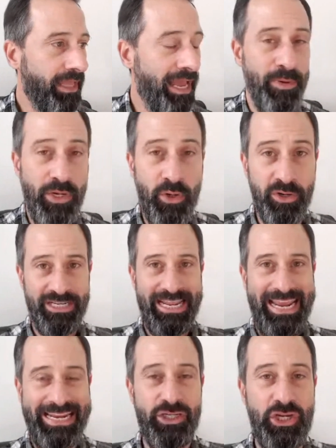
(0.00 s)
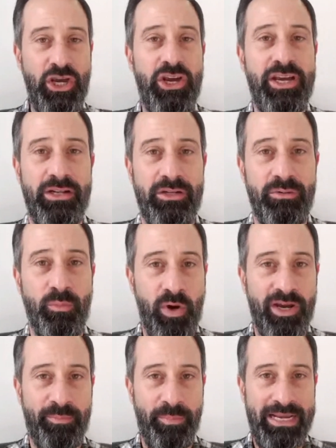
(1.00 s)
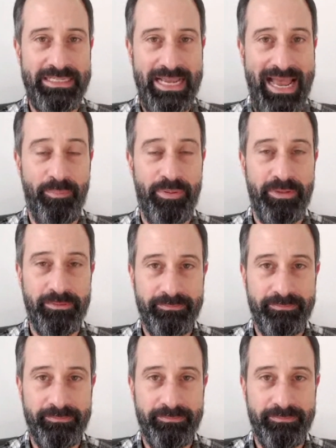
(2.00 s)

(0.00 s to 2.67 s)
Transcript: And we launched an internal workplace app.